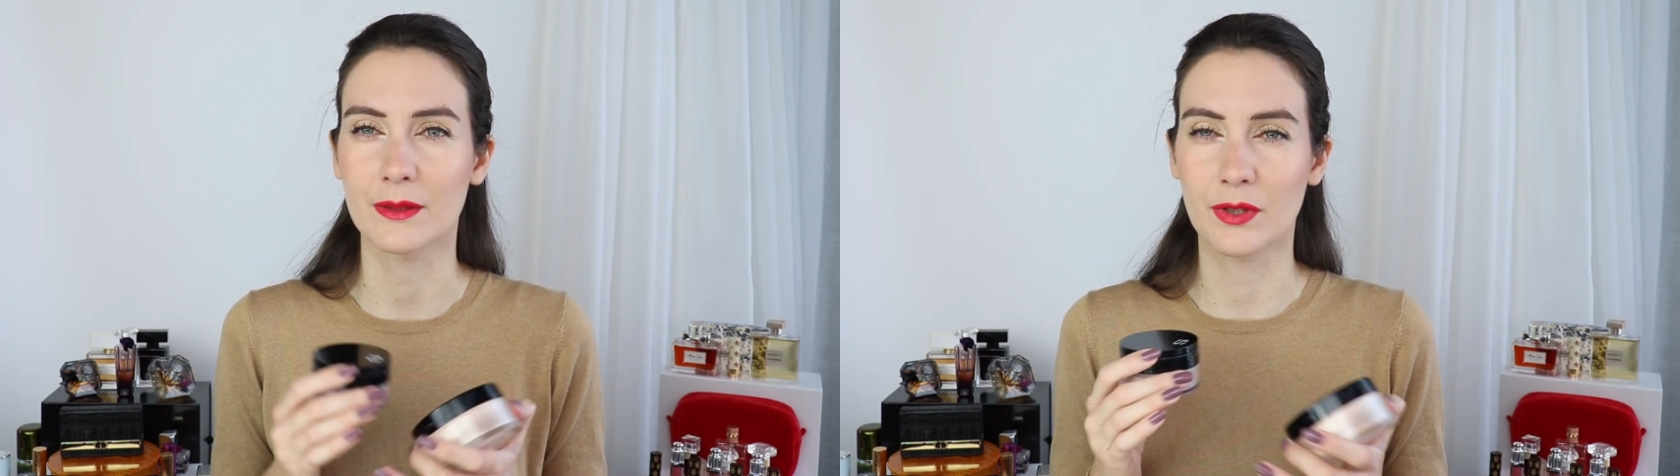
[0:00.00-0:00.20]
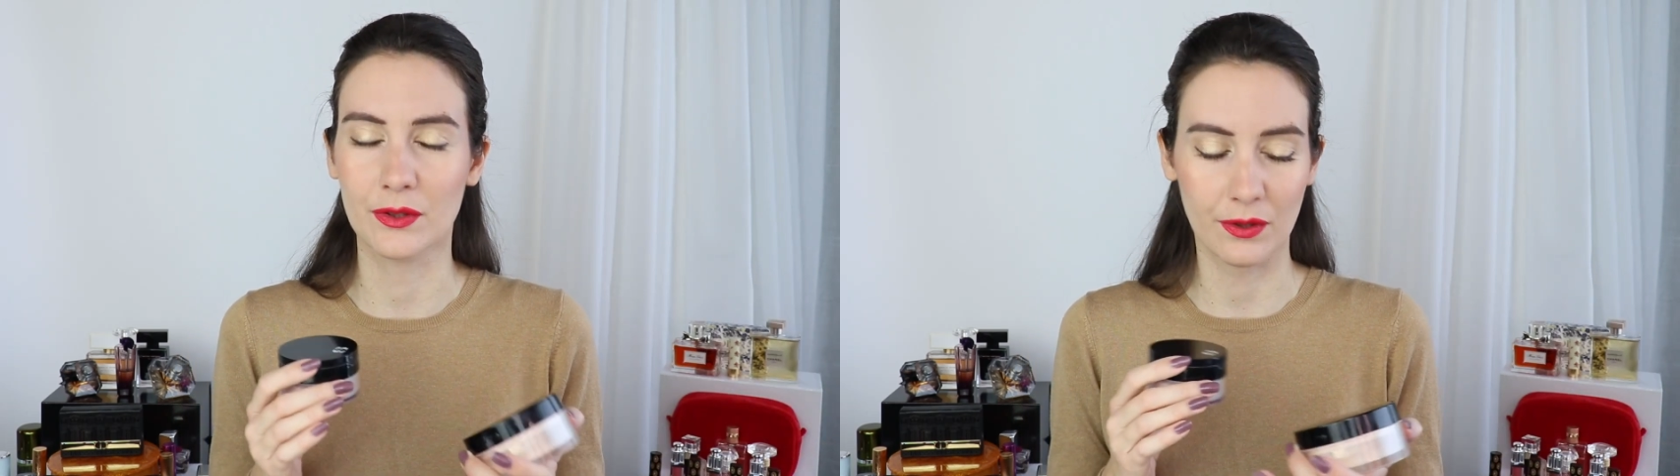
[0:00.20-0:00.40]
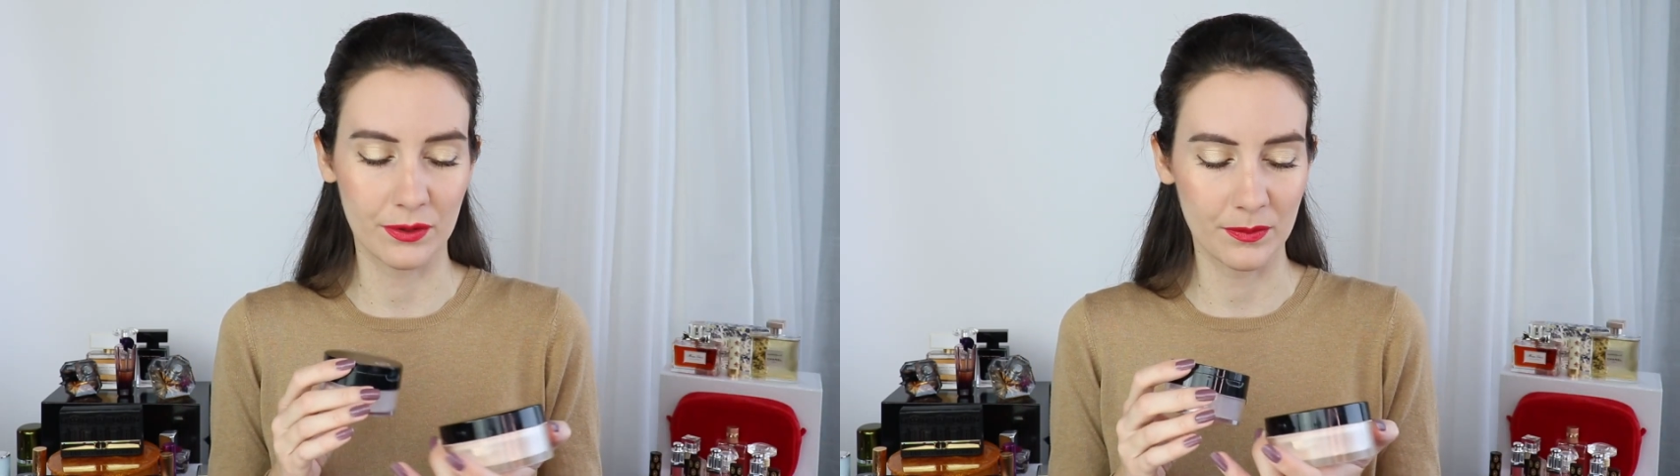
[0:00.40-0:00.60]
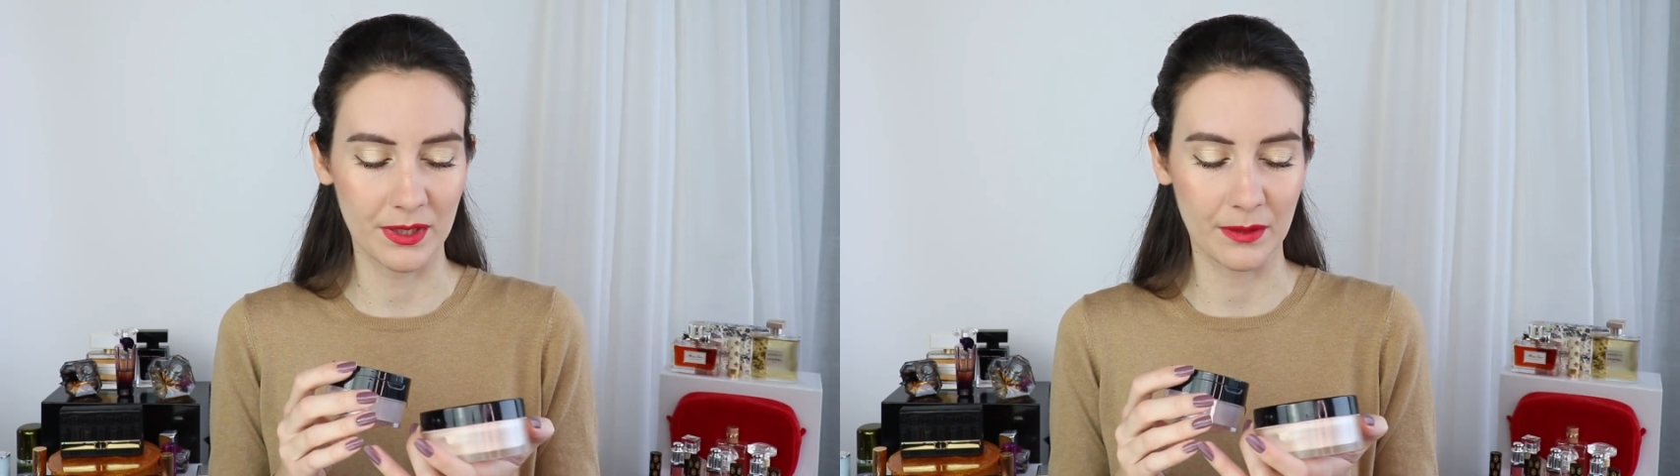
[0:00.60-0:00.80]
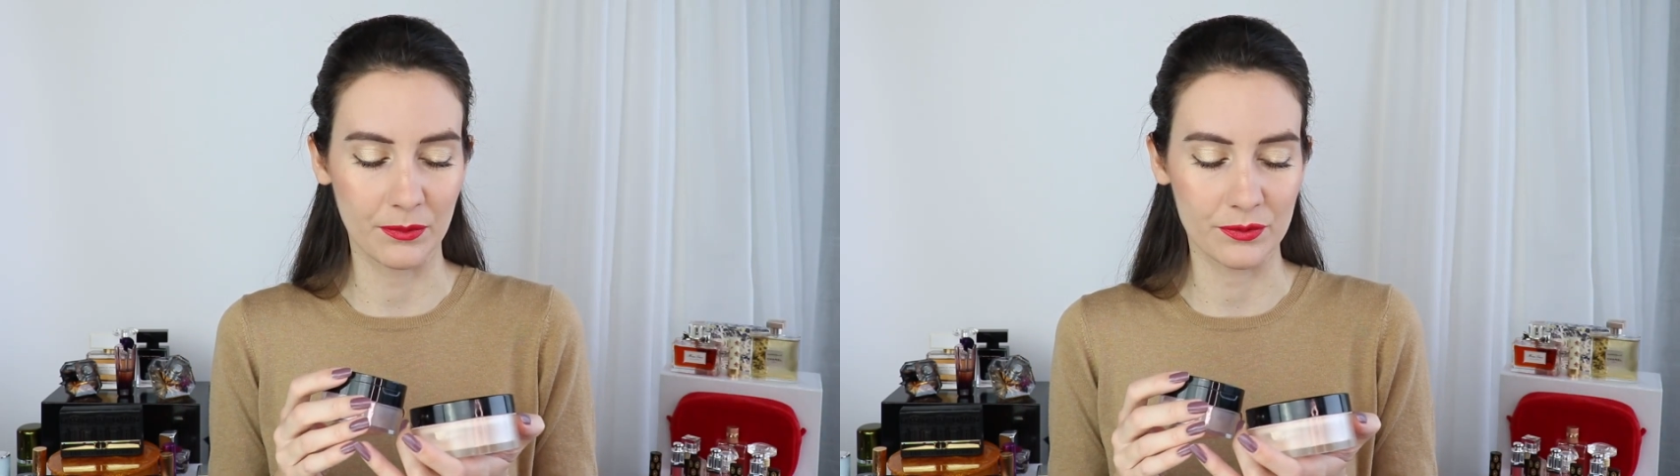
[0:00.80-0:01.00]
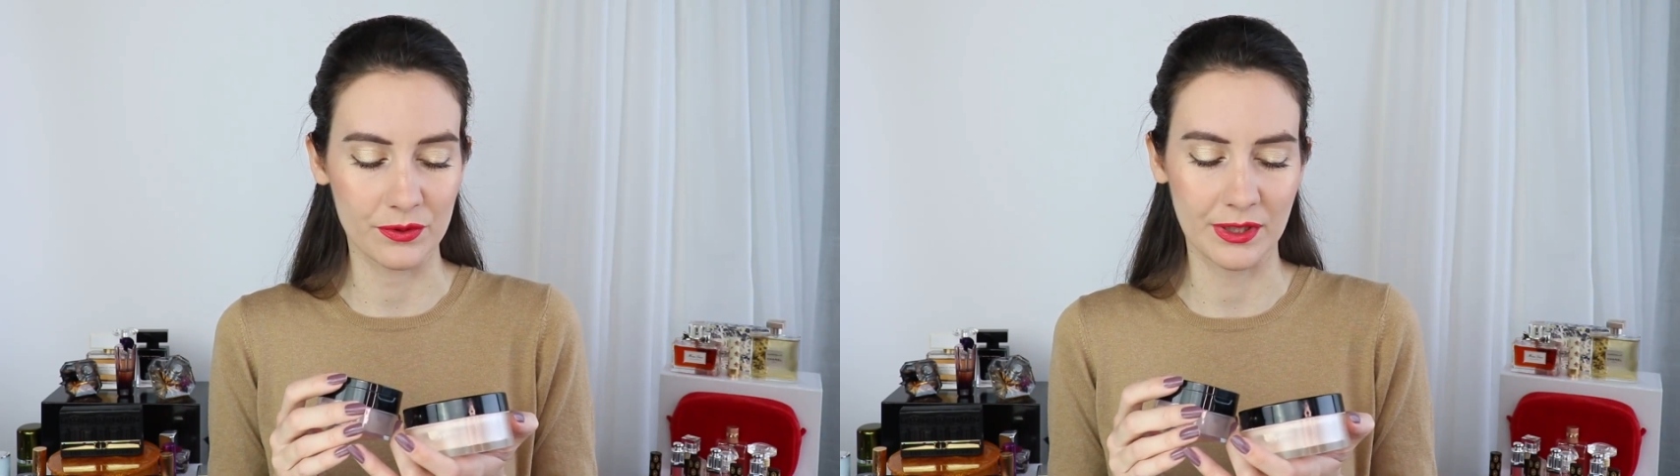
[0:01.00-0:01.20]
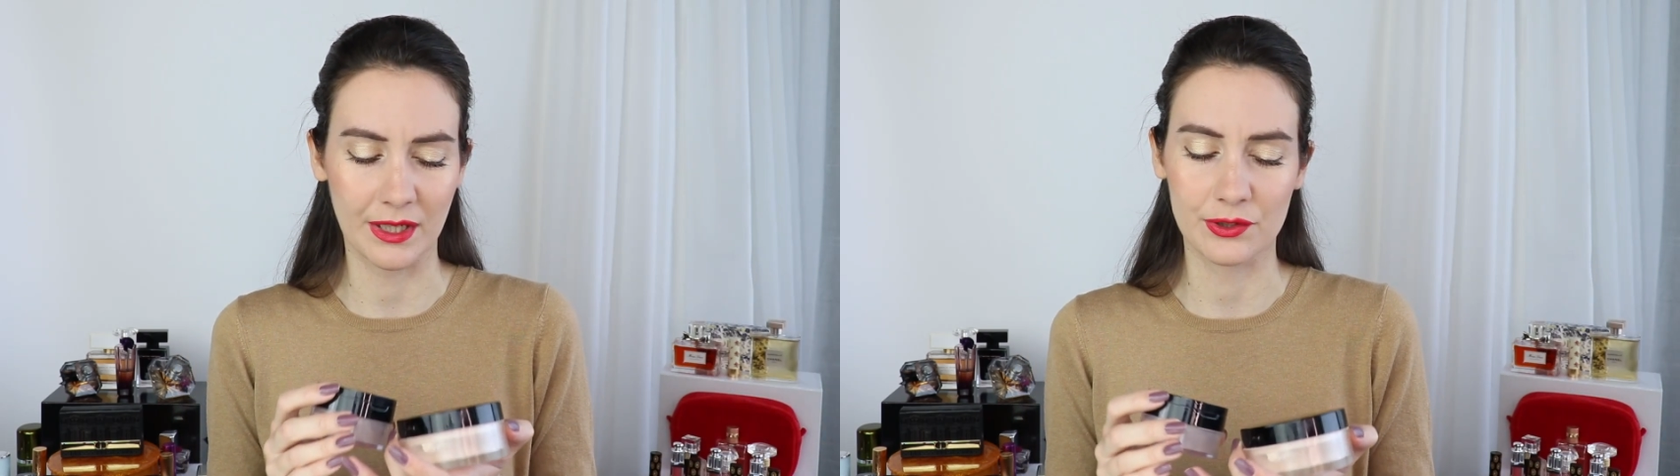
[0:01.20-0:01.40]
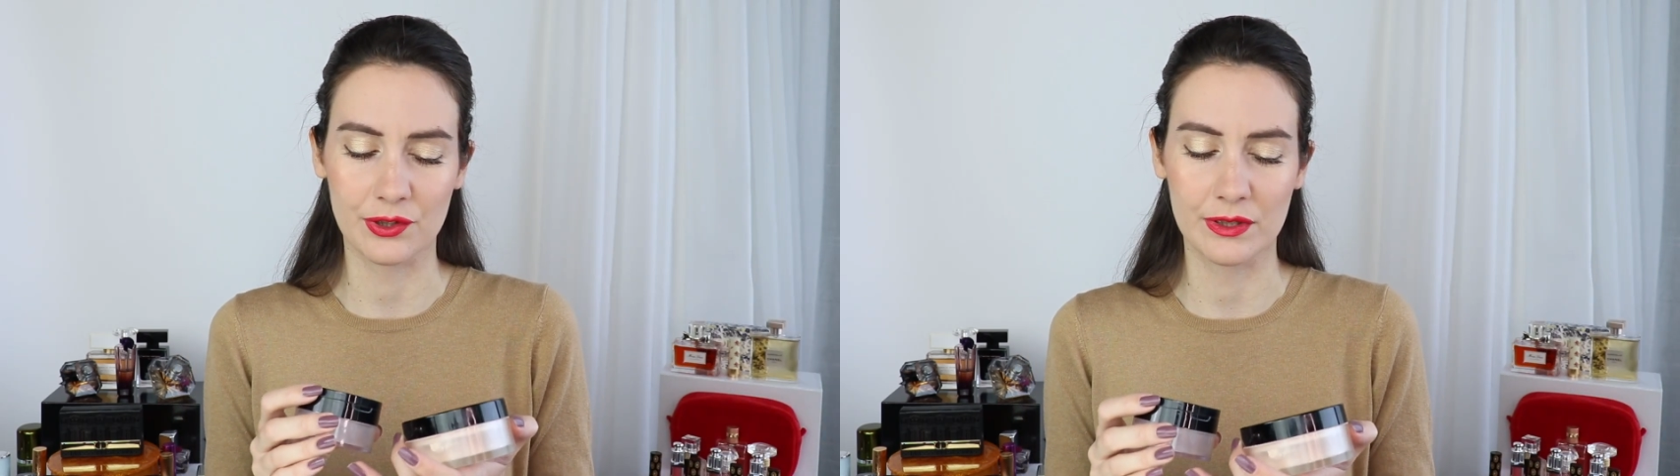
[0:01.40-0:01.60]
I'm not going to be able to
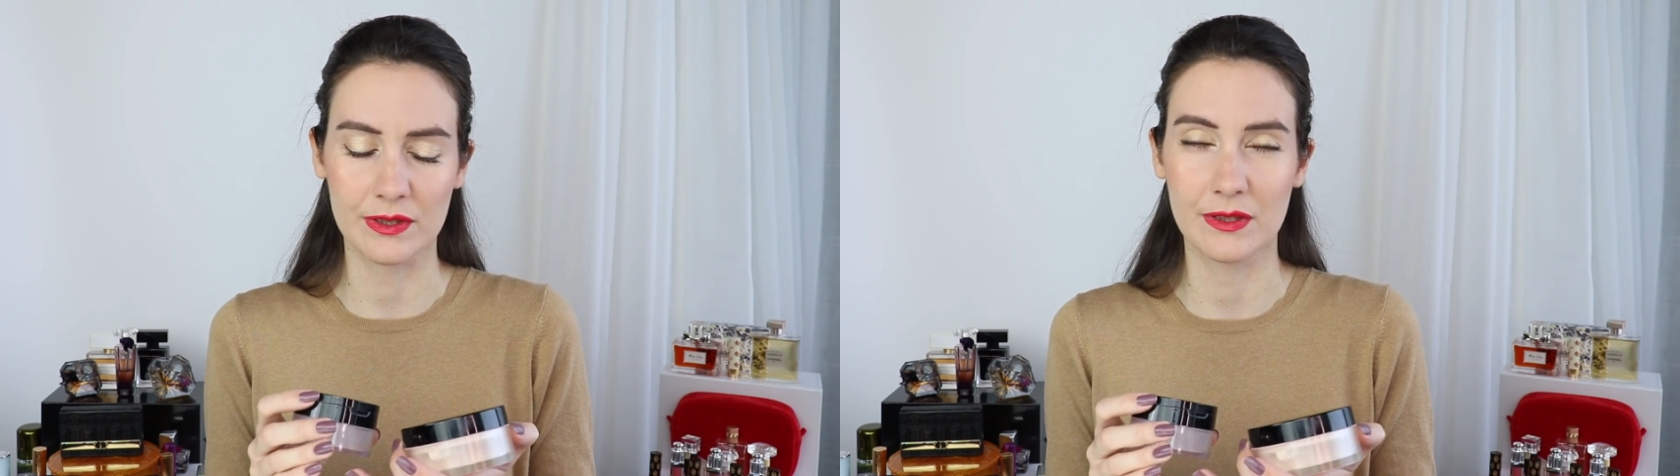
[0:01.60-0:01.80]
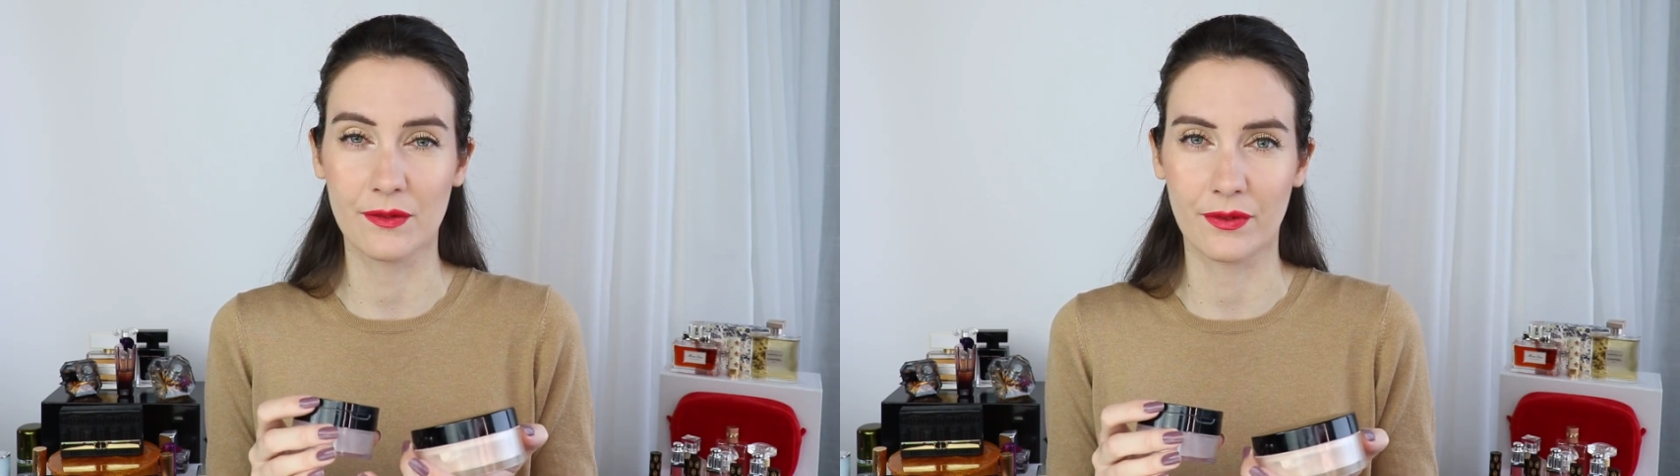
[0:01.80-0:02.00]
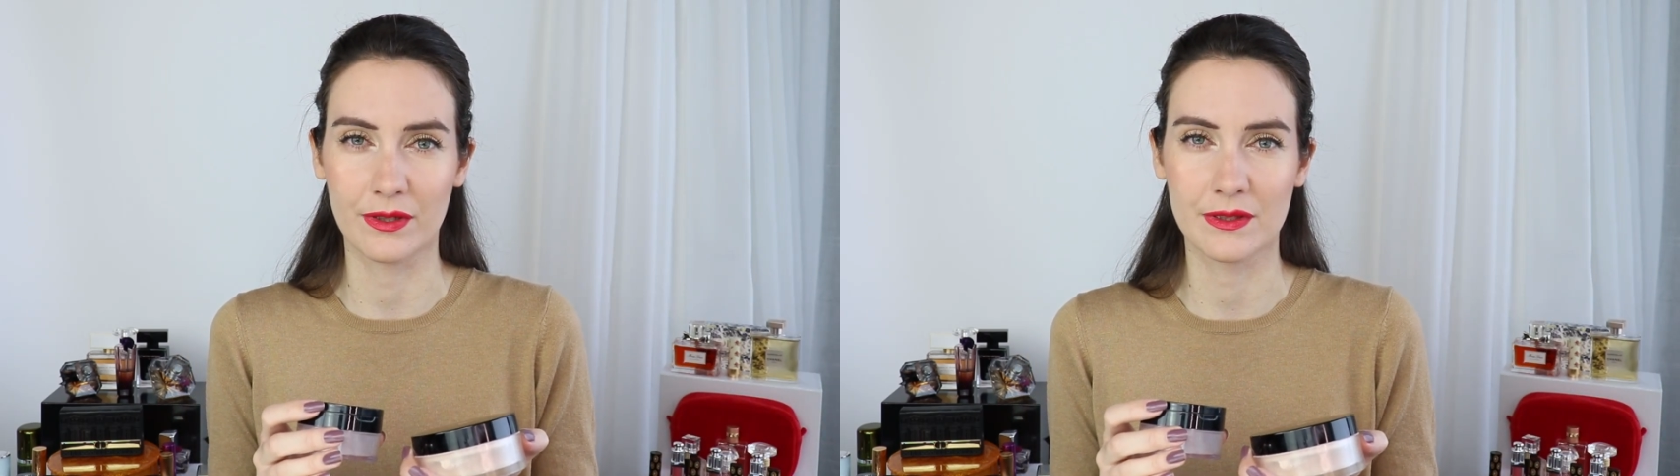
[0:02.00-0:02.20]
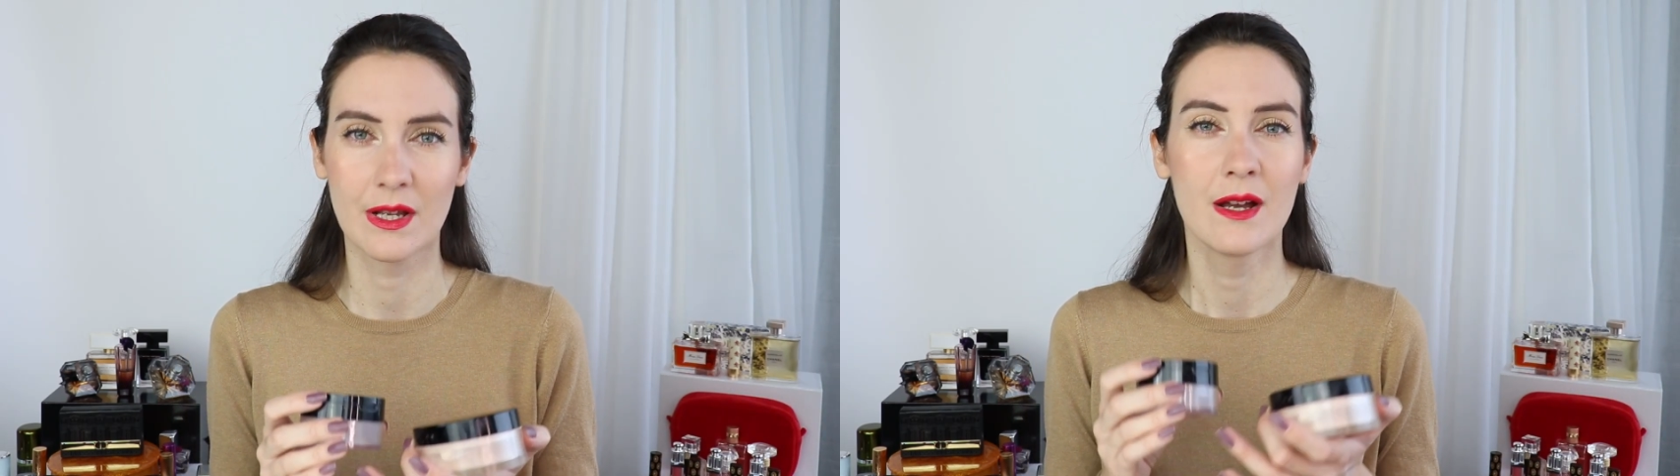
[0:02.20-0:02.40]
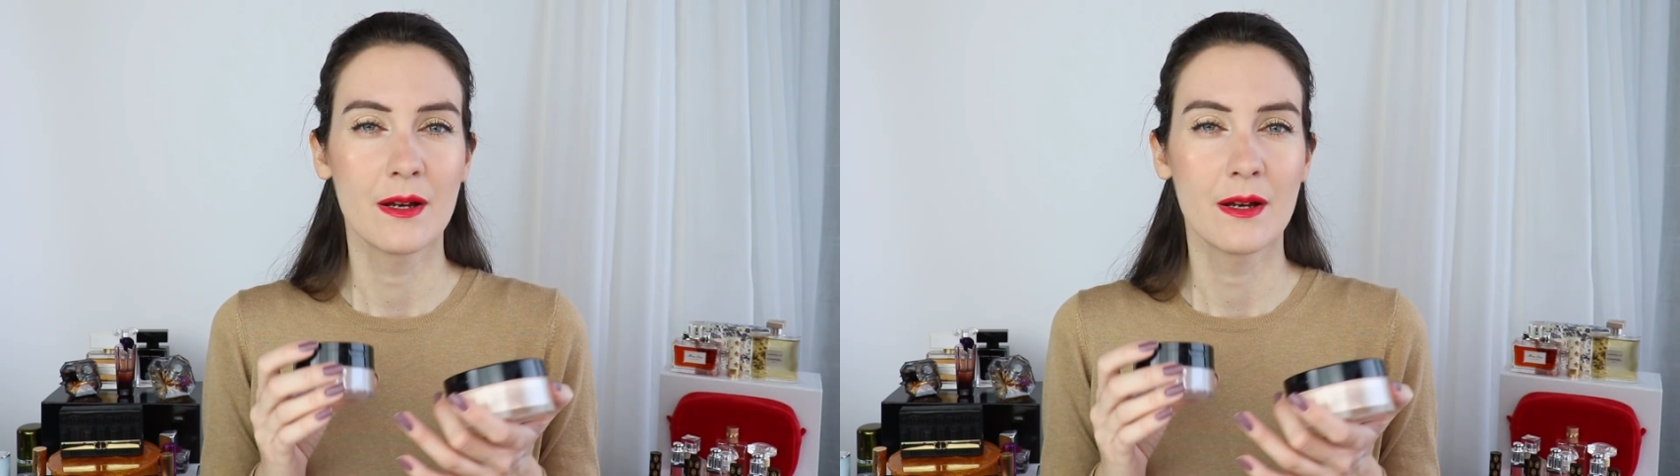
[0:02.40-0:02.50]
catch this difference.